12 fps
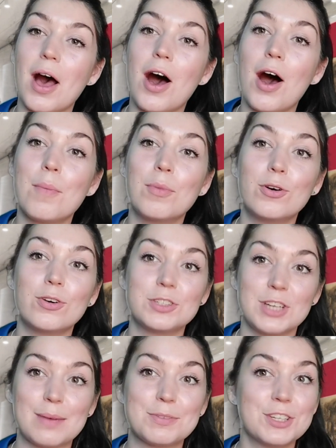are more
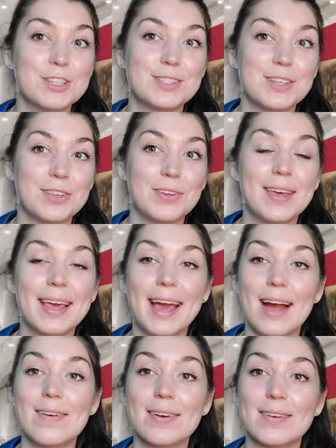chapters so you can
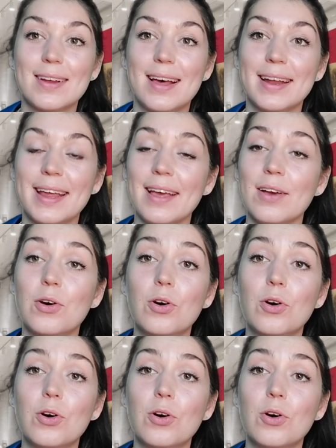carry on learning,